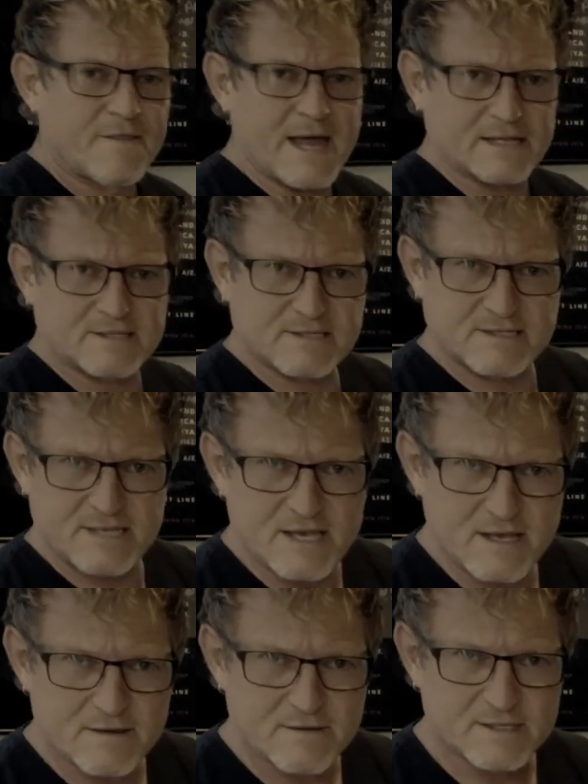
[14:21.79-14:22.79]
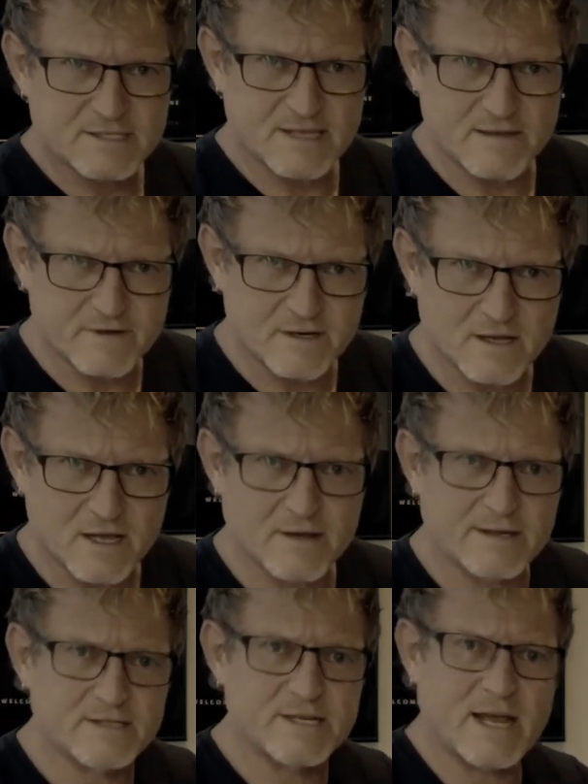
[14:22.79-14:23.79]
That's C7
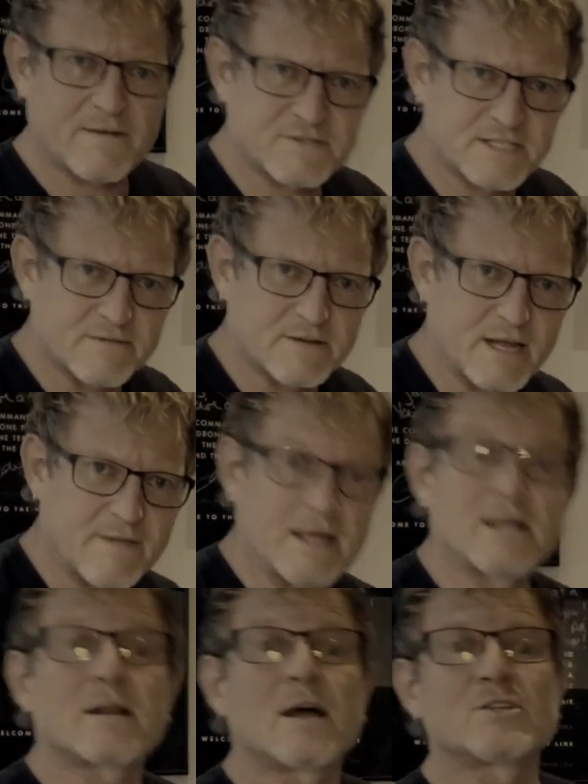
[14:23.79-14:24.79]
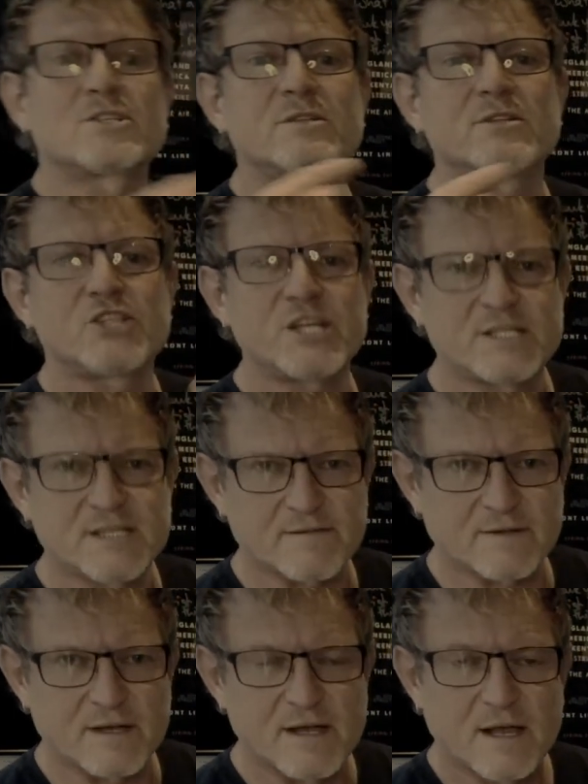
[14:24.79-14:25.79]
going to F7, and then it goes to the G7.